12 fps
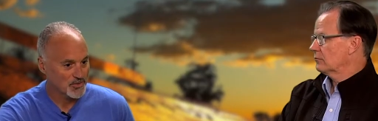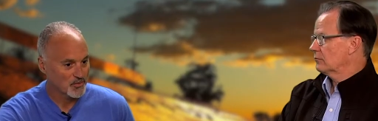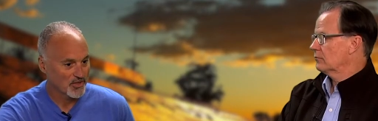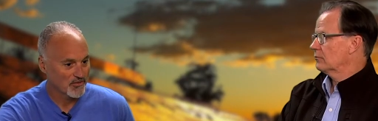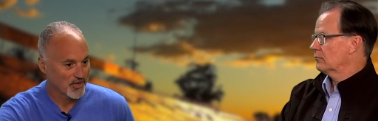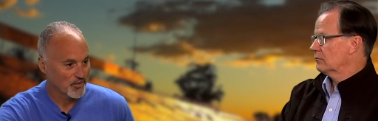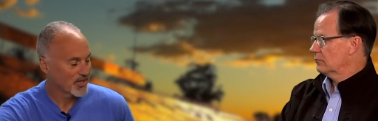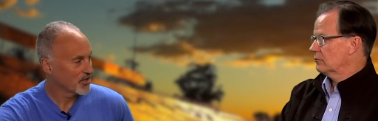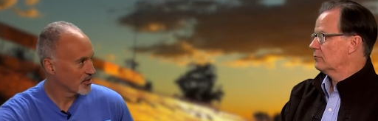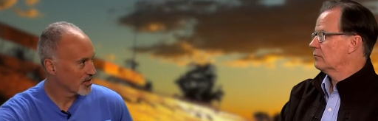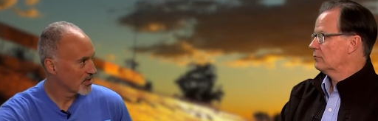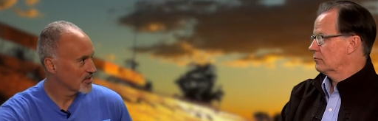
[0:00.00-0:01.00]
Speaker 1: one of our
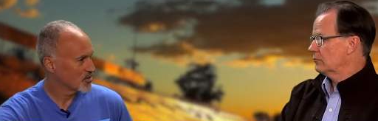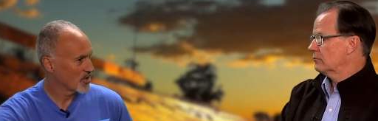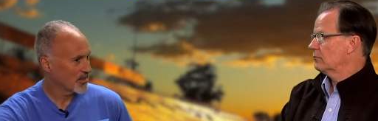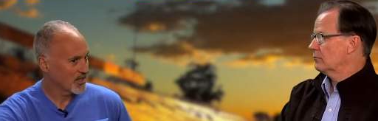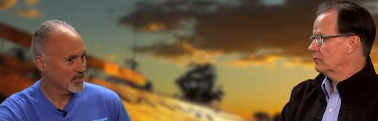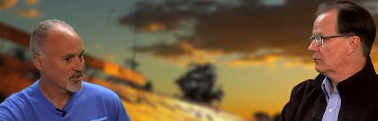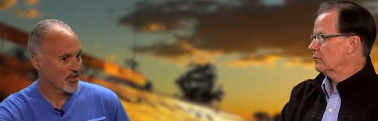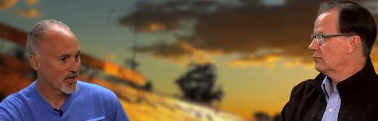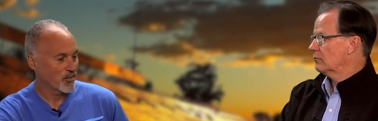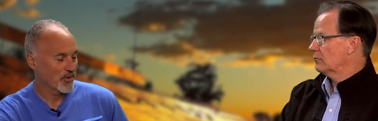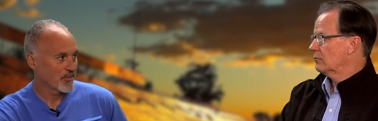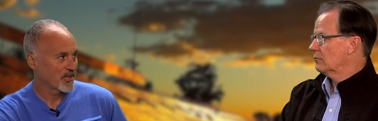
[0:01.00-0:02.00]
regular guys, who I think is our high
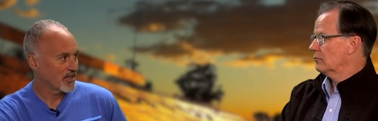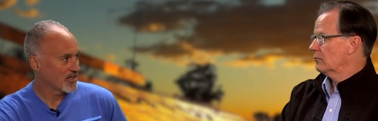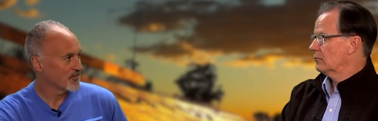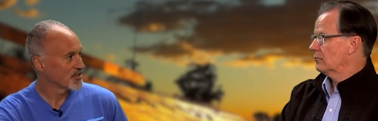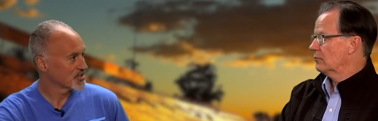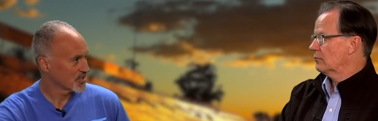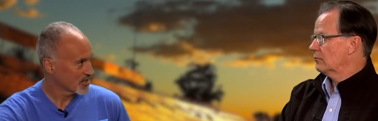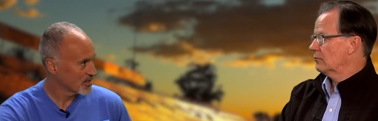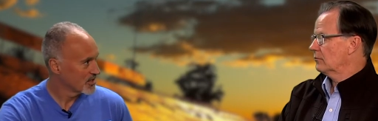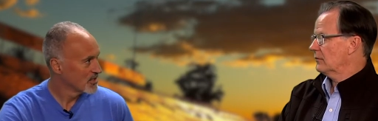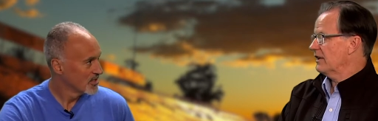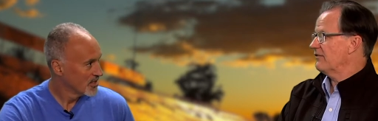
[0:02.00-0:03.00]
point man now, he finished second.
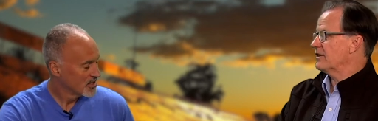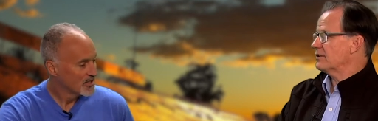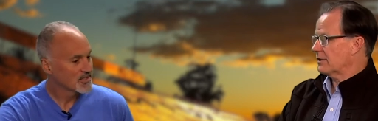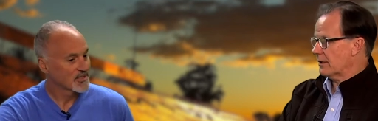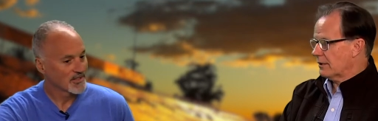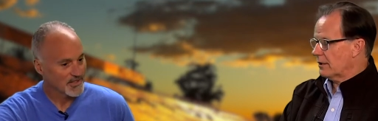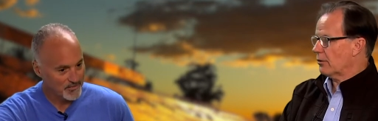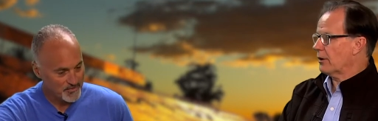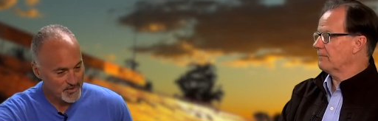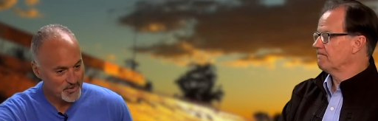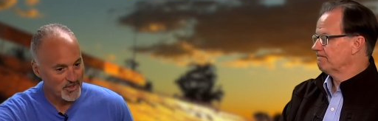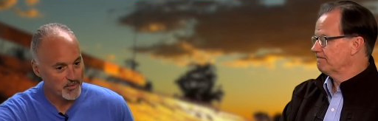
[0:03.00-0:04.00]
He finished second. So,
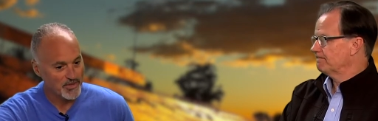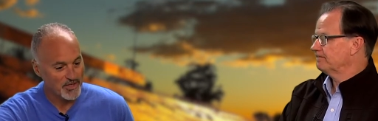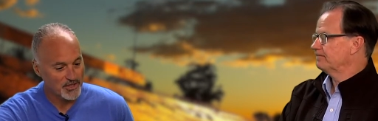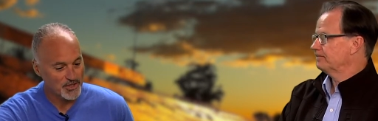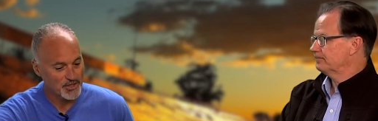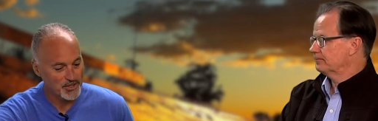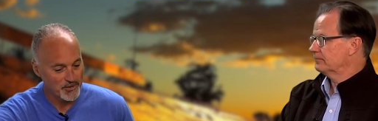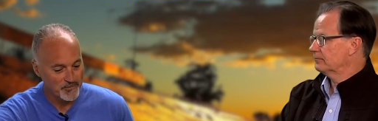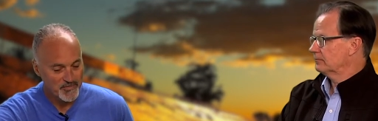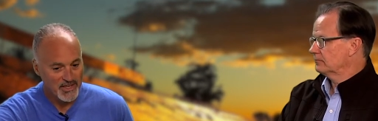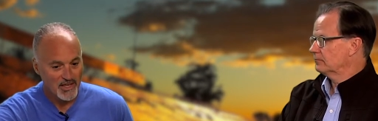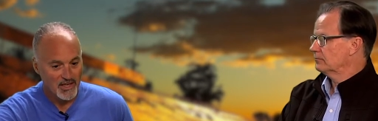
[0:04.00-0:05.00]
so they put on a good show.
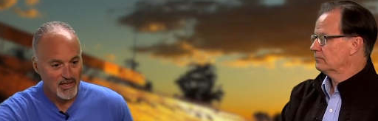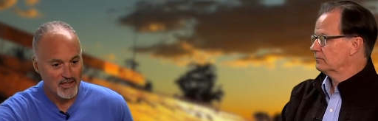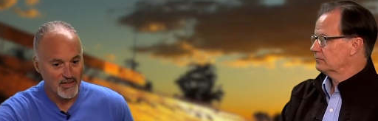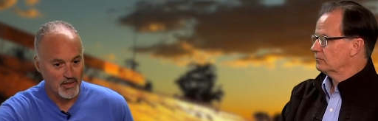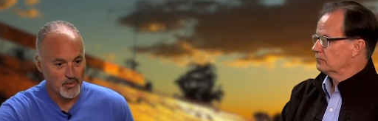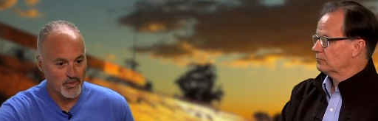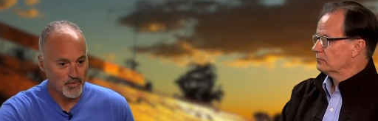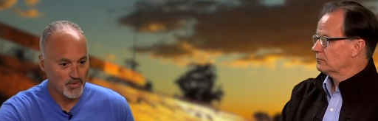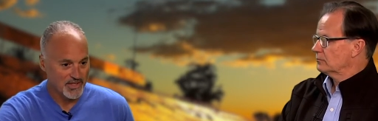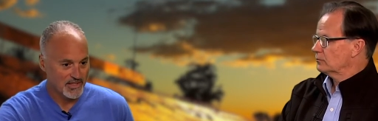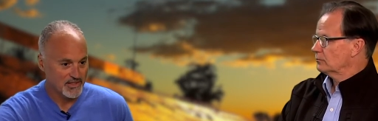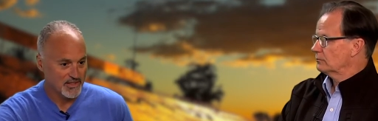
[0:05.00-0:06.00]
And then we rolled
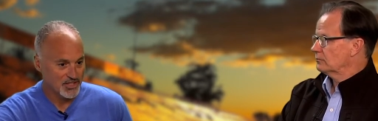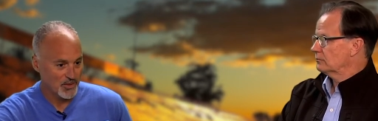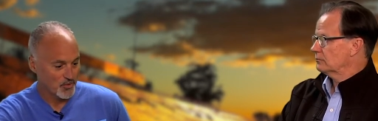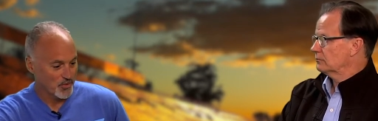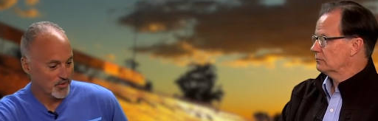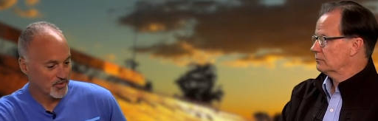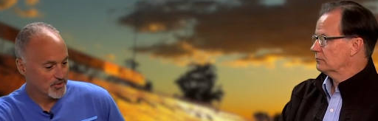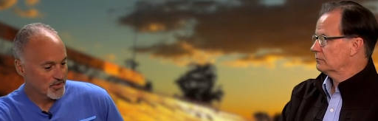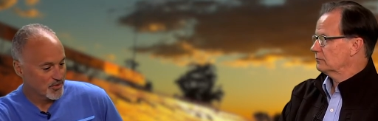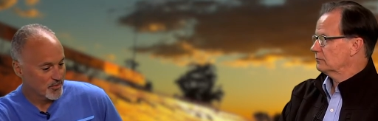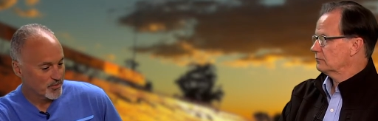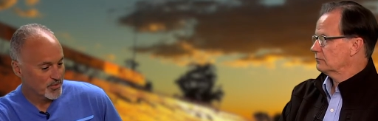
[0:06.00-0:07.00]
out the Chapter One Realty
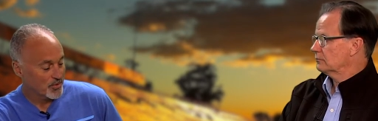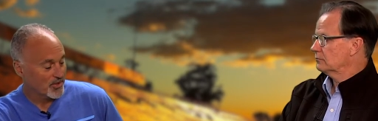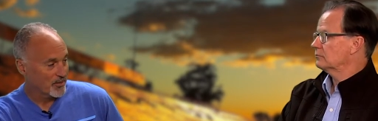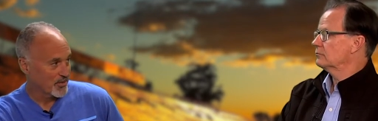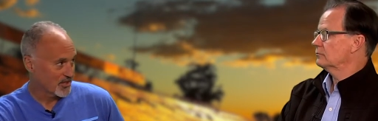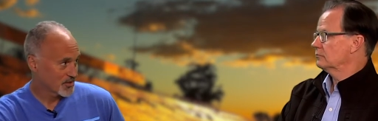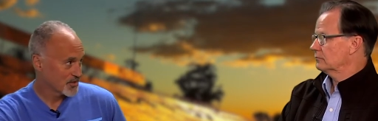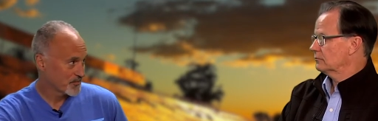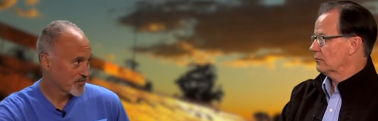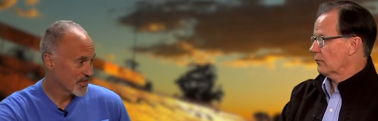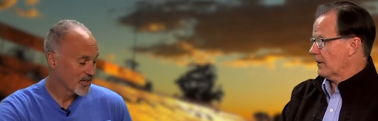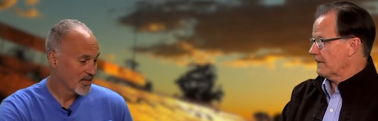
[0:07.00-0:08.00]
Group Pro Late Models.
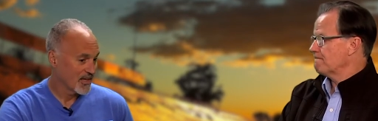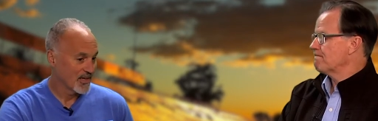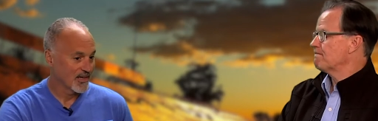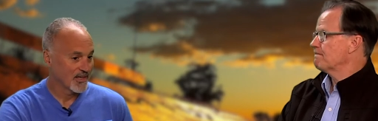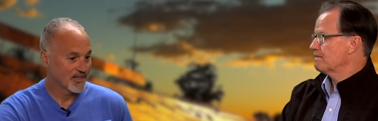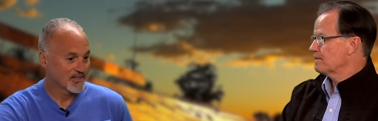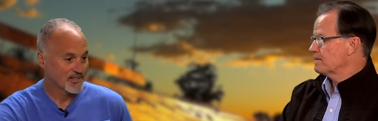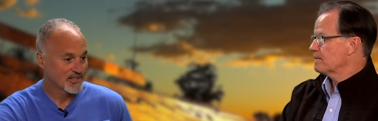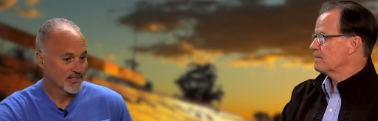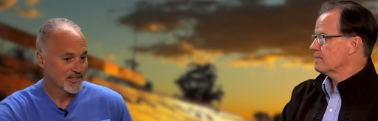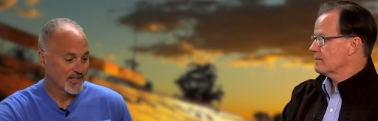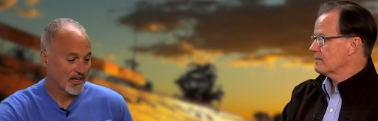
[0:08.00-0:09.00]
Okay. And
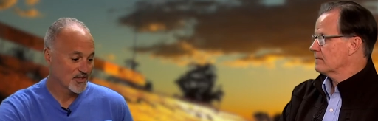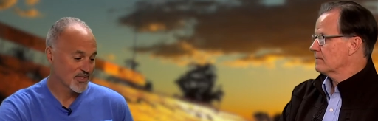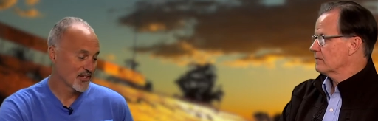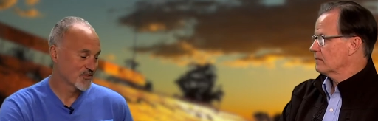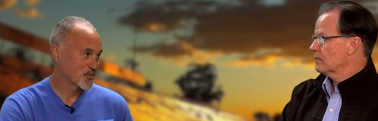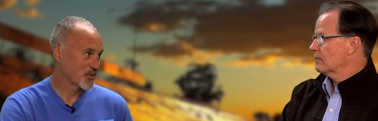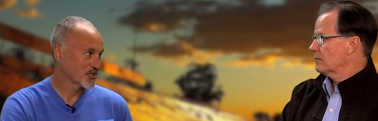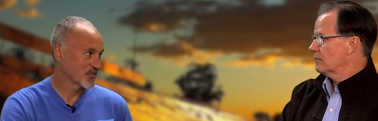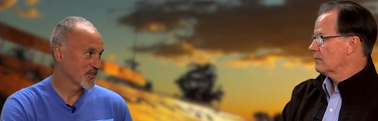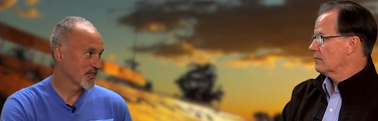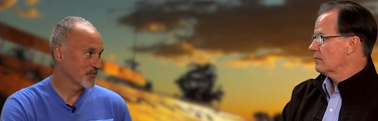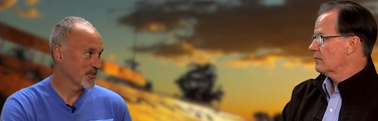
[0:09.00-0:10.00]
that was kind of a special
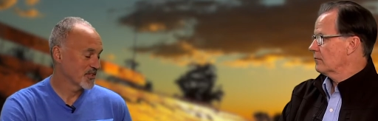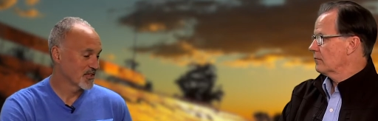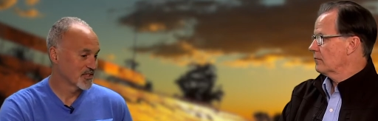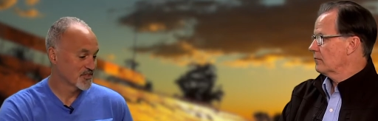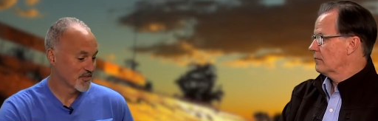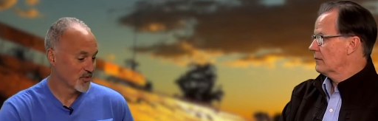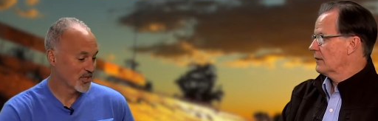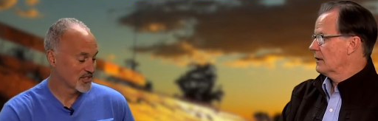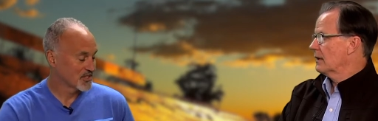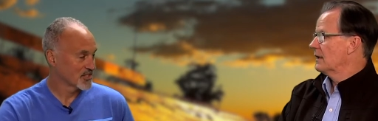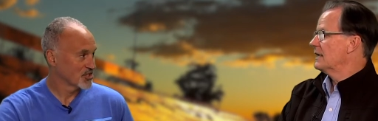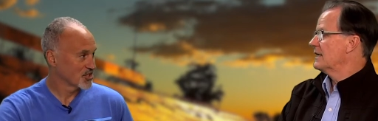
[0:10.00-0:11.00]
event because Finn
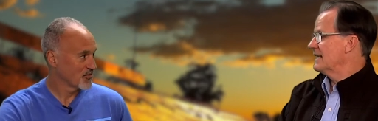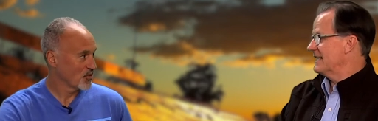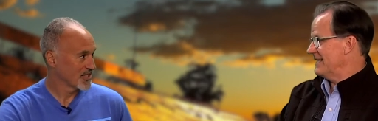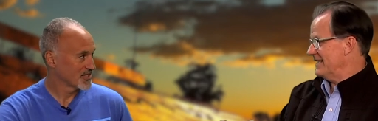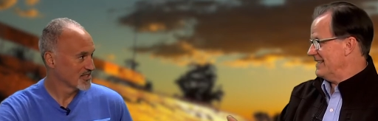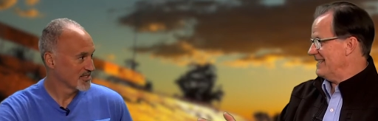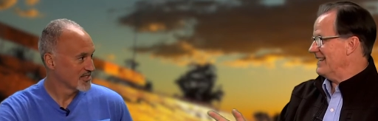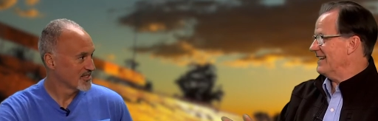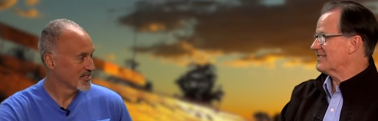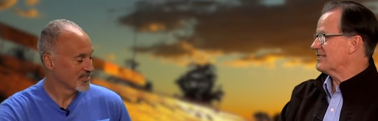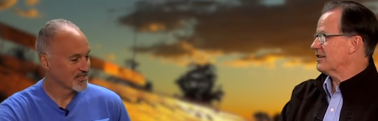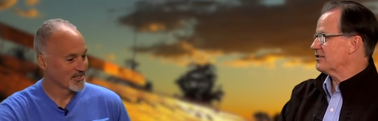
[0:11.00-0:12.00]
Watson's son, Jeff Watson, in
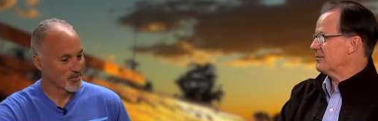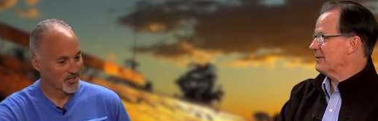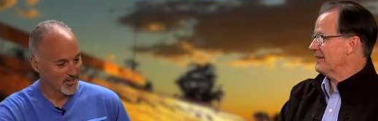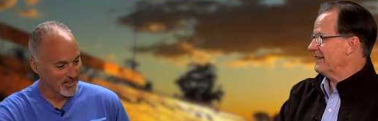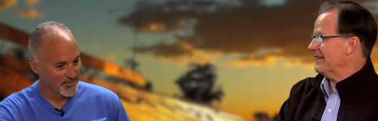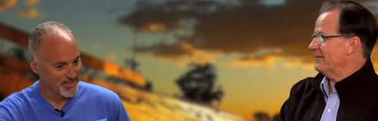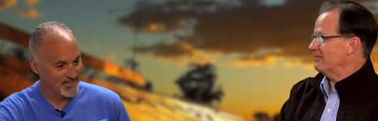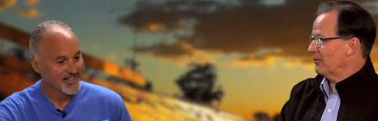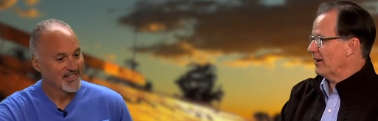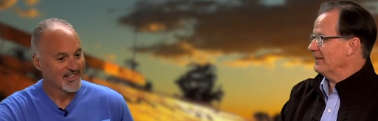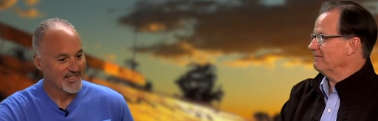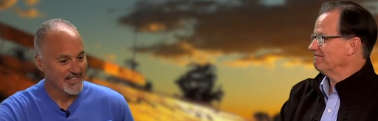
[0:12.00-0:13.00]
his number 11,
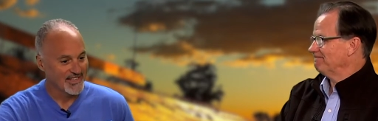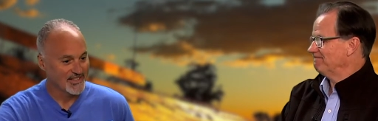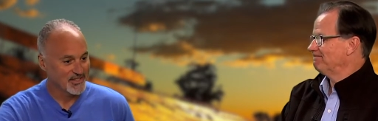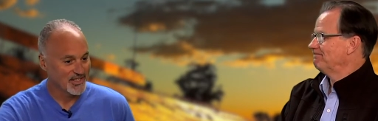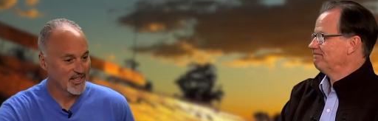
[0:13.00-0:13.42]
he